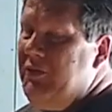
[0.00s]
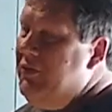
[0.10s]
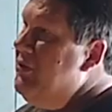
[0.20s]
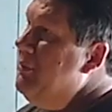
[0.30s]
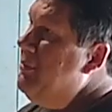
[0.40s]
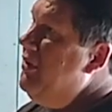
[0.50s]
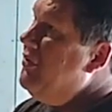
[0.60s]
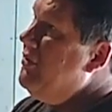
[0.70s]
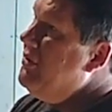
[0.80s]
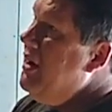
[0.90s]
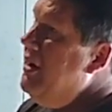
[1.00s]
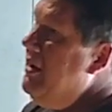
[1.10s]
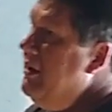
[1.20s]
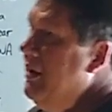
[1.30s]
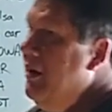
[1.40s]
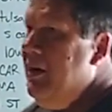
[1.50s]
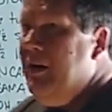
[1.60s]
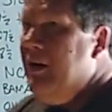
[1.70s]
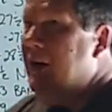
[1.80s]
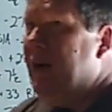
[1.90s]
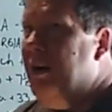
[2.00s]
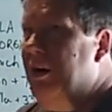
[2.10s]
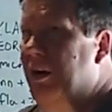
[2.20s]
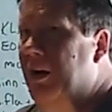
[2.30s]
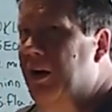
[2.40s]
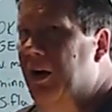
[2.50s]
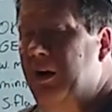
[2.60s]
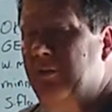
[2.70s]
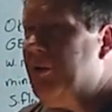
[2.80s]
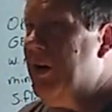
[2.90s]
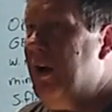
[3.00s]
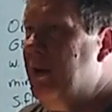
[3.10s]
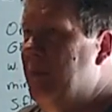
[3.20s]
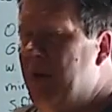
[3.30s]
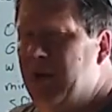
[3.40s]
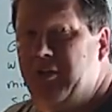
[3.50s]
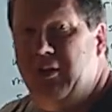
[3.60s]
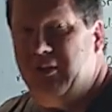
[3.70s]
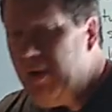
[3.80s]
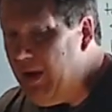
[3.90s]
Mississippi State. I'd forgotten about this.